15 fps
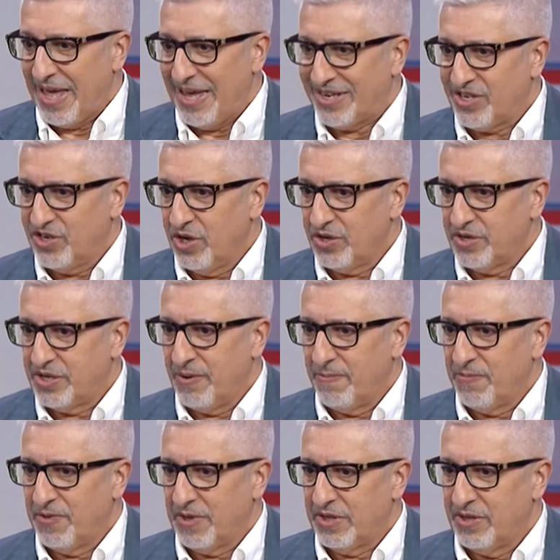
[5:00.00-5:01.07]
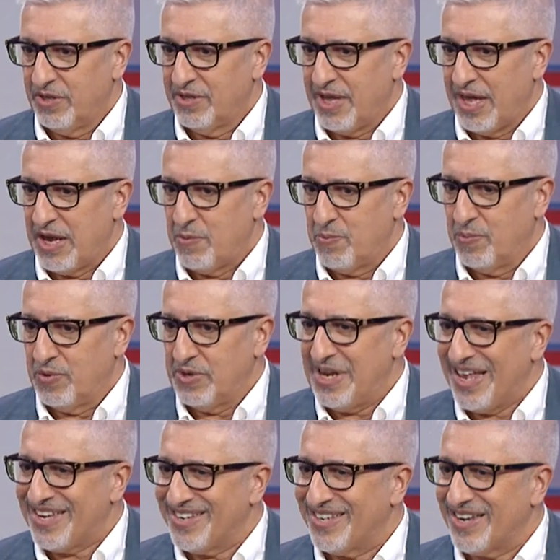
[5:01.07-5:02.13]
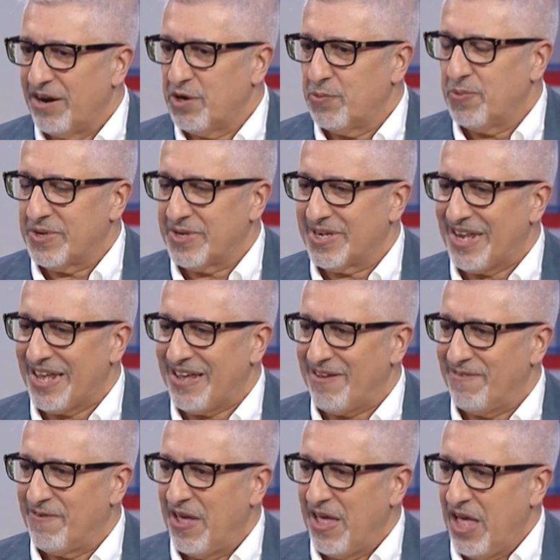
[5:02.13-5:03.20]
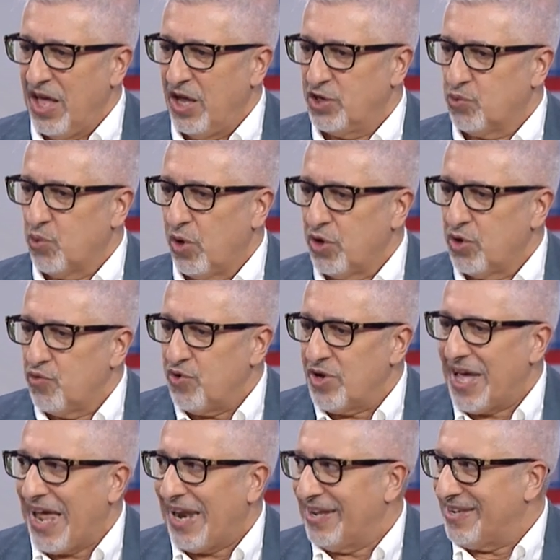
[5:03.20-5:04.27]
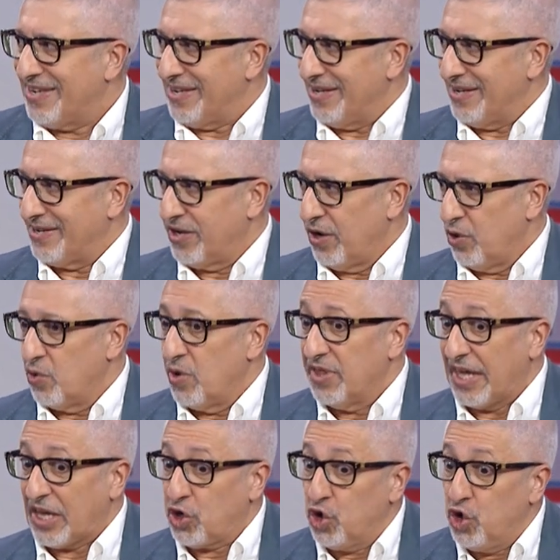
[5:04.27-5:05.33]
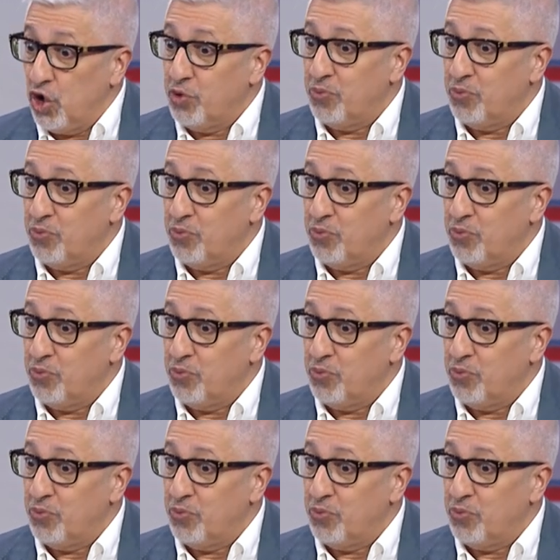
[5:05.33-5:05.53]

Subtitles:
it's not something that they necessarily perceive as what reality is. So they could